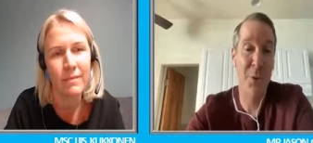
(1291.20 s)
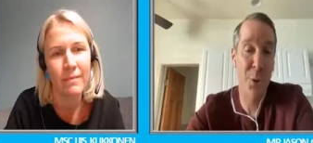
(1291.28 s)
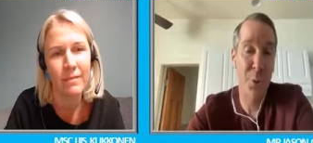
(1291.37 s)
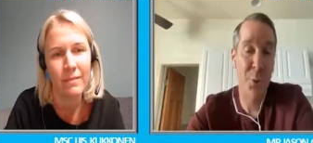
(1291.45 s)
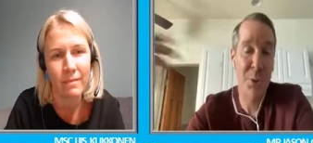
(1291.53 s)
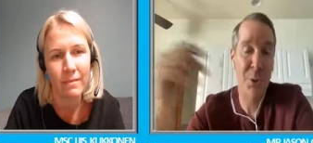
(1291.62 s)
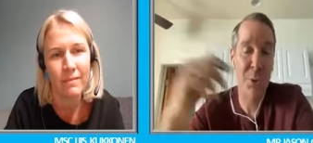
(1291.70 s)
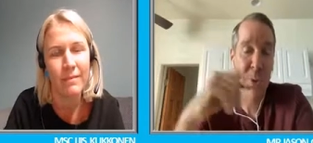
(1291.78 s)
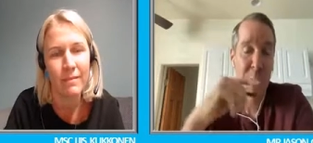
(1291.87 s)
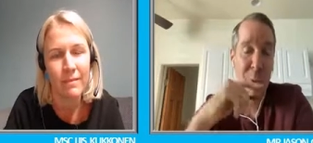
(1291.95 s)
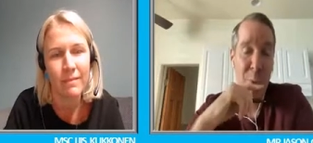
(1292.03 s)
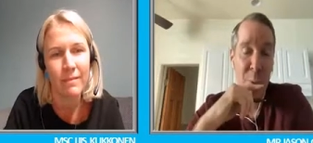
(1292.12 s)
Speaker 1: use
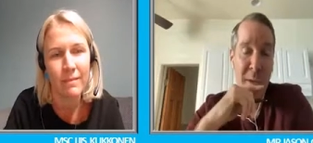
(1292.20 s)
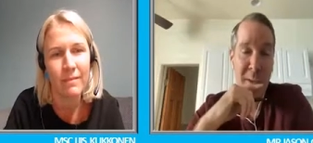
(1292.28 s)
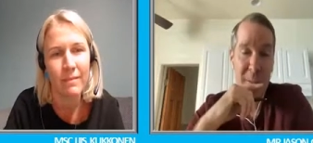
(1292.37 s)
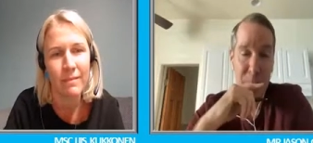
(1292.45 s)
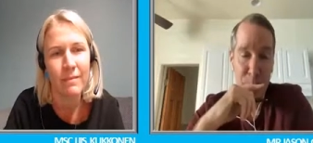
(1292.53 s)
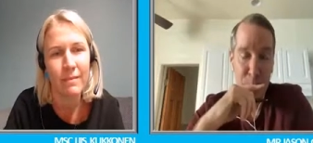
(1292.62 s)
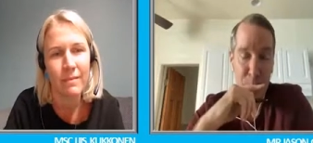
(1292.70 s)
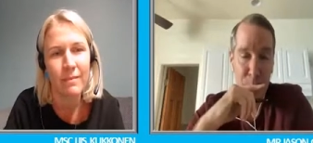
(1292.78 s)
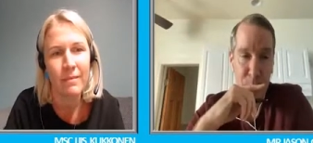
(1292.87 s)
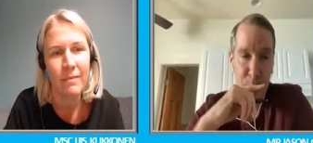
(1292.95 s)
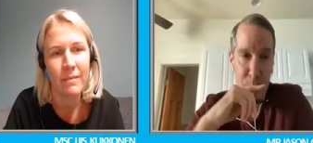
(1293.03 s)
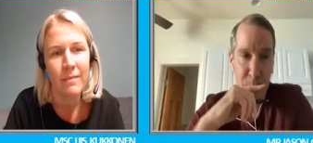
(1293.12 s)
throughout the week.
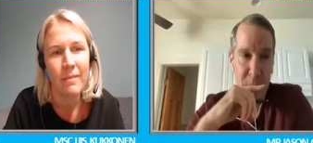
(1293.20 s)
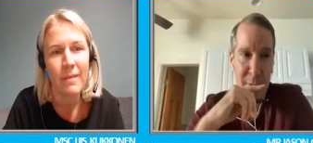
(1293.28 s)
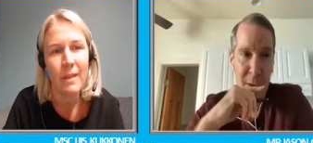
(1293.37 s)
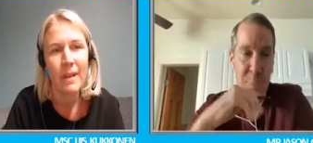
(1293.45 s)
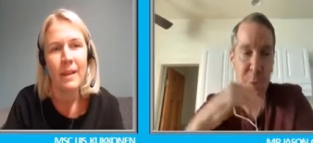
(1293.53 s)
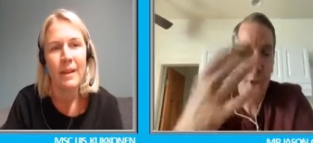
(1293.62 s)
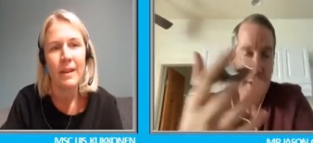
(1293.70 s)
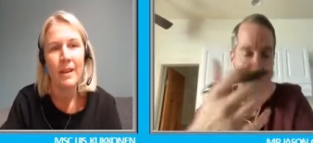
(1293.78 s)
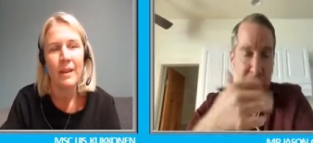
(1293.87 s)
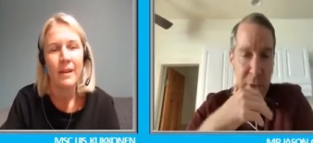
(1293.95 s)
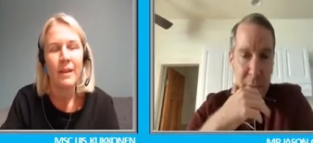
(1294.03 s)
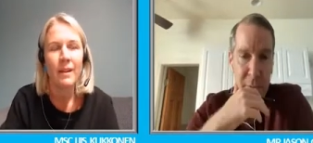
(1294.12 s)
So I
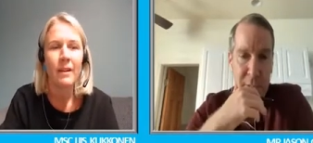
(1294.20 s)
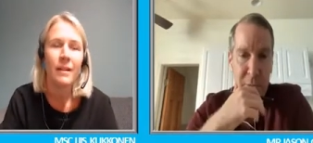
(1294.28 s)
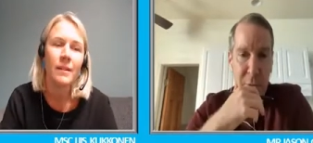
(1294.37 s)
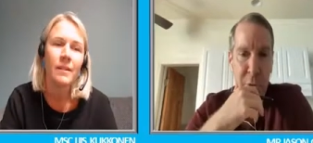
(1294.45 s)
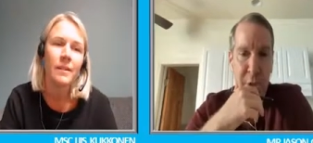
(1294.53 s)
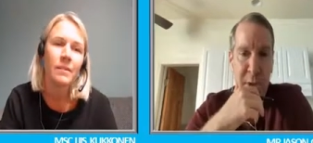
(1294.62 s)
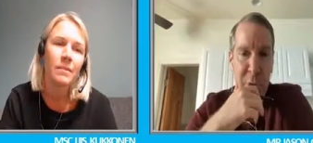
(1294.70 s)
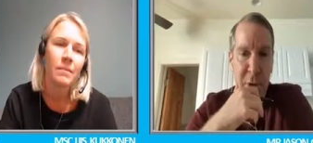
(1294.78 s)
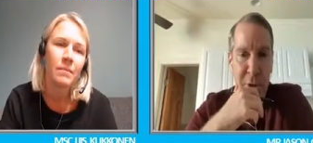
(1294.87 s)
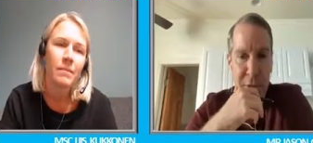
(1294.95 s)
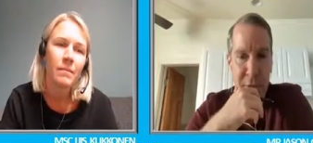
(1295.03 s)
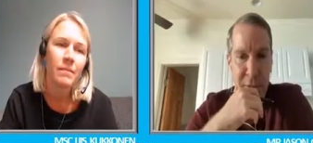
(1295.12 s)
think that's a good
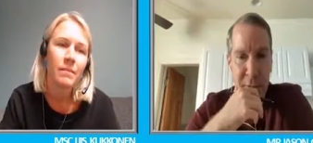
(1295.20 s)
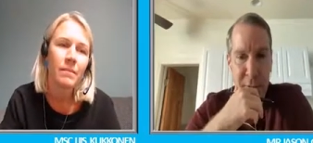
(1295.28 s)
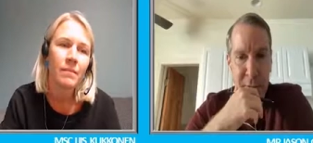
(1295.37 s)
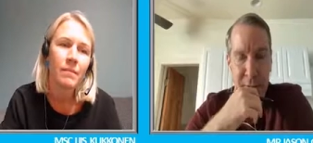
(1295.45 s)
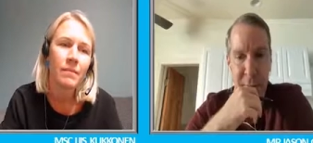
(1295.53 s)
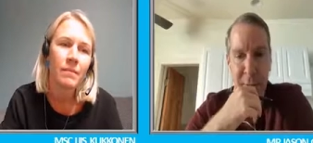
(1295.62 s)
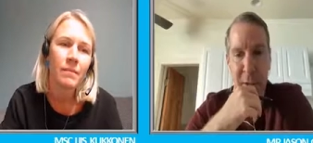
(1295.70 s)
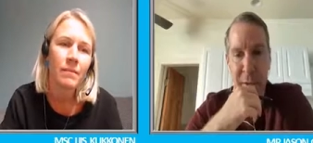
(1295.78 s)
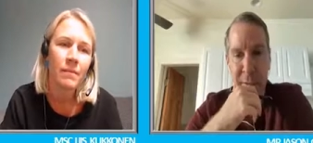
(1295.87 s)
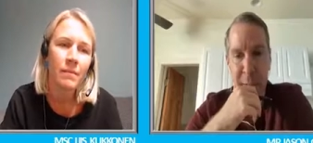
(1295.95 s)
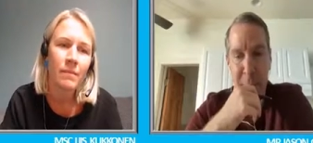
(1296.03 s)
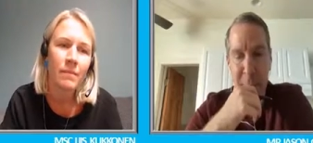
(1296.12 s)
introduction to the
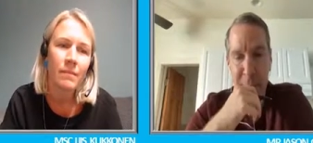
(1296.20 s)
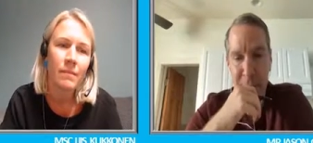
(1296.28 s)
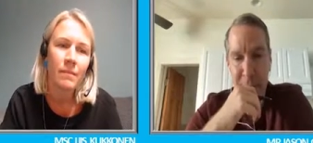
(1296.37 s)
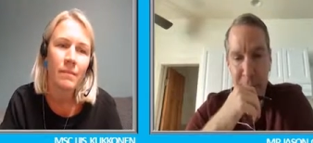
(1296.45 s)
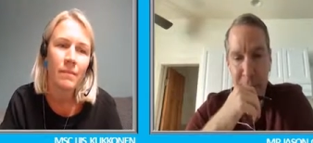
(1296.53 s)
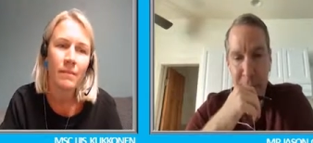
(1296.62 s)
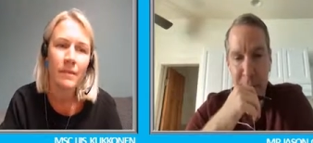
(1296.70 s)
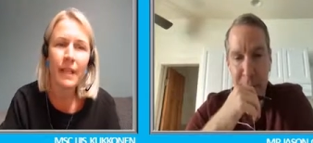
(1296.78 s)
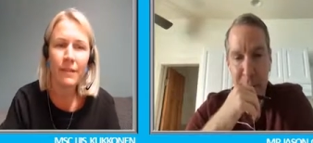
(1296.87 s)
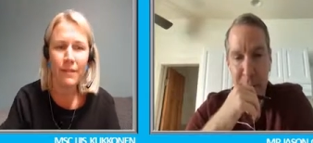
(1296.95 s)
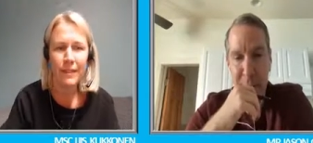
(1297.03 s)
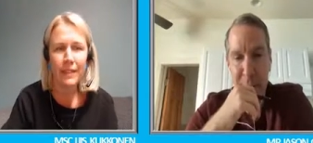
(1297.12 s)
concept.
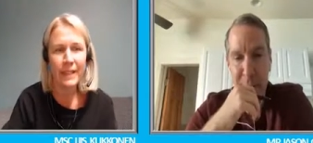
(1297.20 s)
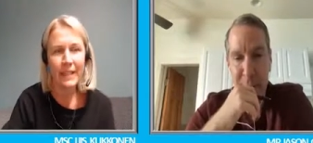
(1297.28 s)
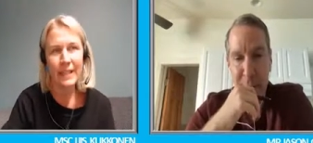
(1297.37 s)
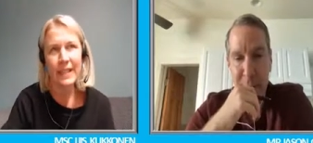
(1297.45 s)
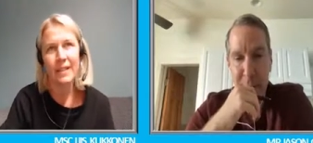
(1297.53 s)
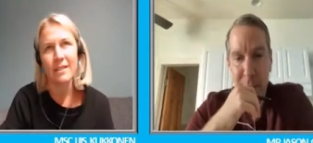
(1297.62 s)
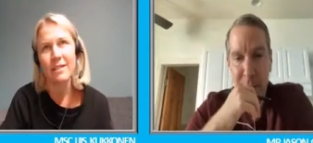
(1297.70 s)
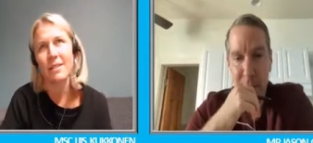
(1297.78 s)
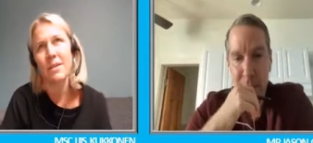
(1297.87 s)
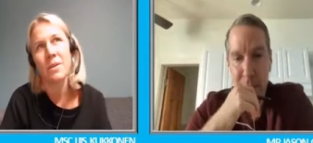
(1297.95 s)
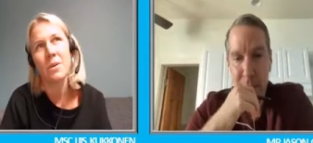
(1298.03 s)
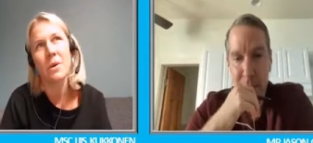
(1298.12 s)
Speaker 2: Definitely, yeah.
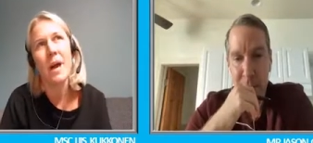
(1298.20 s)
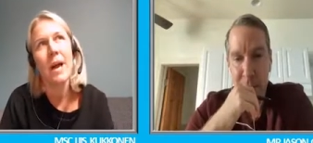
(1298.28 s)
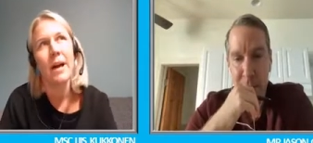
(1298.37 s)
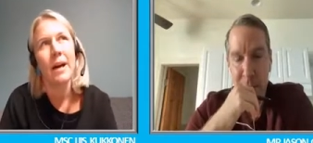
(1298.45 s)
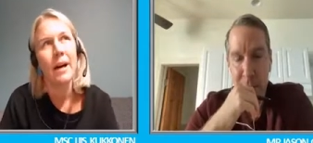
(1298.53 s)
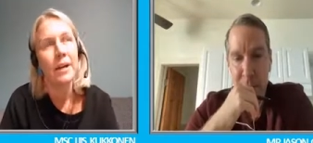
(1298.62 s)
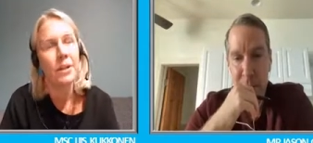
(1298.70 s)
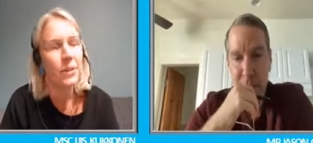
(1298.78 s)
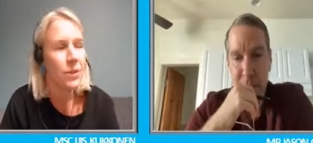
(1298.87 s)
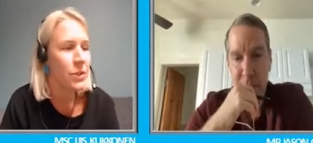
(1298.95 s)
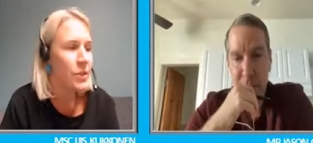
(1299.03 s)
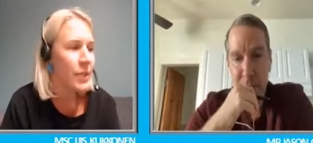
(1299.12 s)
So
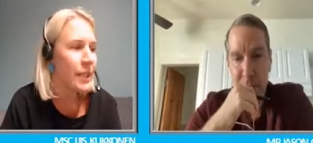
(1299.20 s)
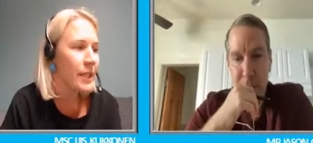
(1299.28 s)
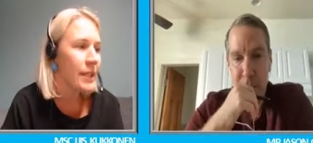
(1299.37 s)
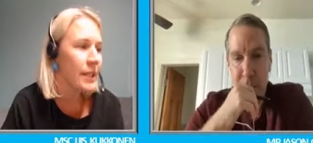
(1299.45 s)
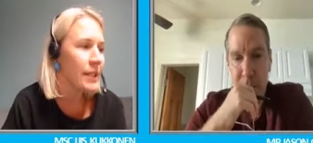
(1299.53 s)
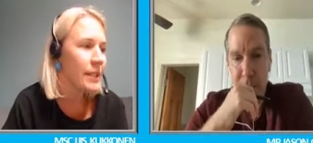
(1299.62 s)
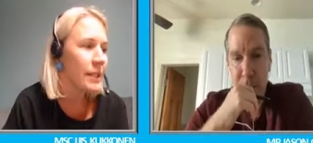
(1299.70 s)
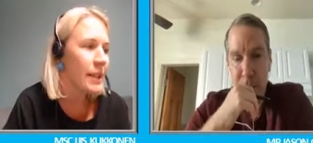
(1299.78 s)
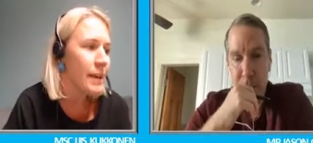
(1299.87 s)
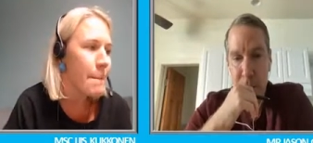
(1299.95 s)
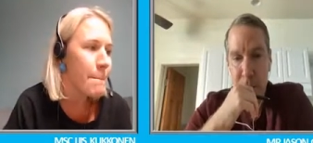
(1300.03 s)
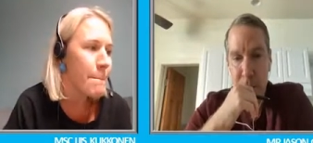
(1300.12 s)
do you think that
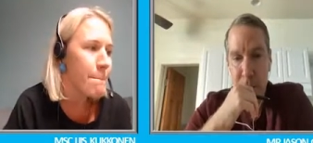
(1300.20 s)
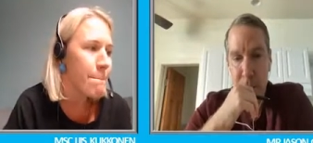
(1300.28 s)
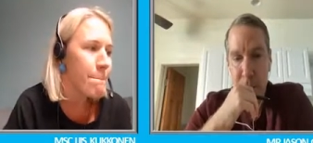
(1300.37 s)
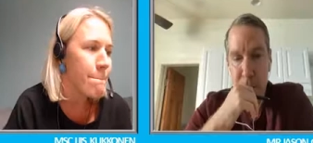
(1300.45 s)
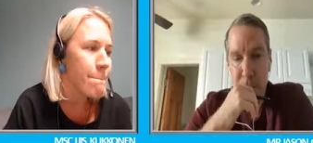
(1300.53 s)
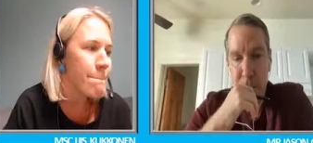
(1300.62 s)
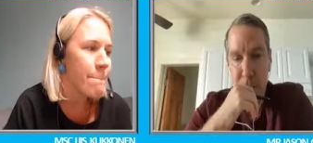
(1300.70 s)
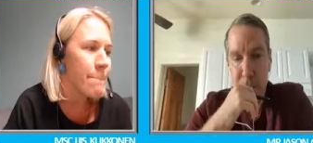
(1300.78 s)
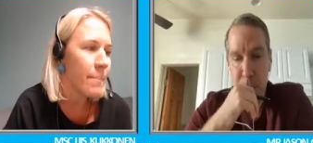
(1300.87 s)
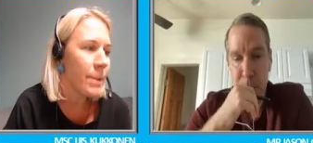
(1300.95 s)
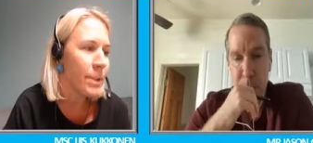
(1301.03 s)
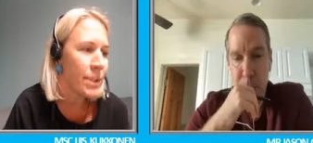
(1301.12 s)
the
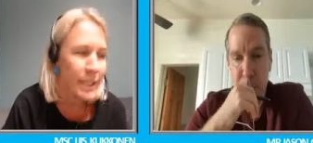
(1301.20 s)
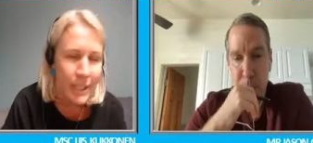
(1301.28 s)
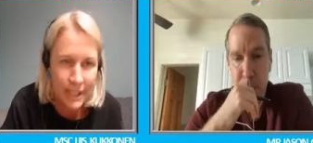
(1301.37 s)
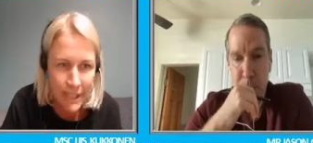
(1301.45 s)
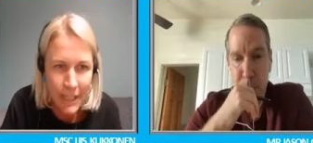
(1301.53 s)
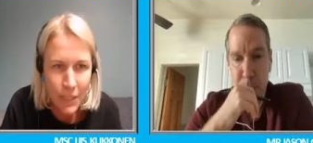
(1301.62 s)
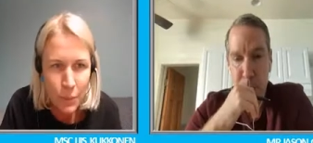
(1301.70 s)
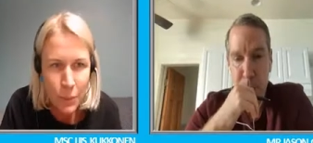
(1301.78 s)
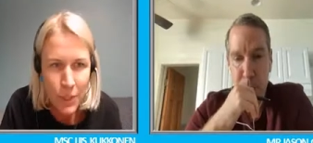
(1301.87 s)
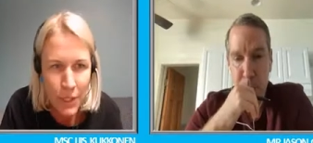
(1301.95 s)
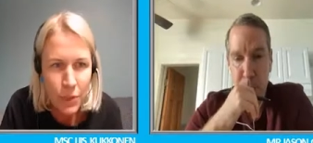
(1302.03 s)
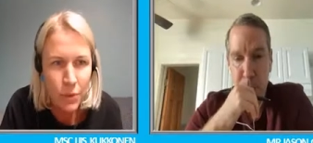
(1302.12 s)

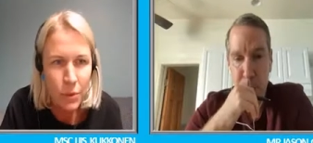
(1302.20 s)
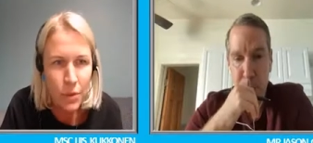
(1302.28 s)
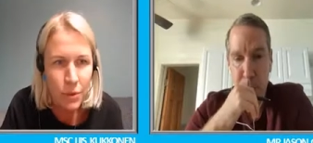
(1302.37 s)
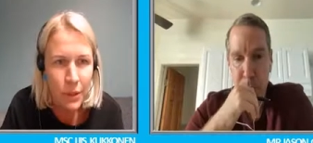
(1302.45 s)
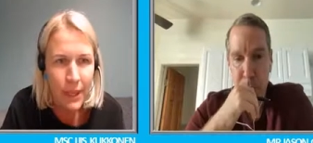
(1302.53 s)
techniques we use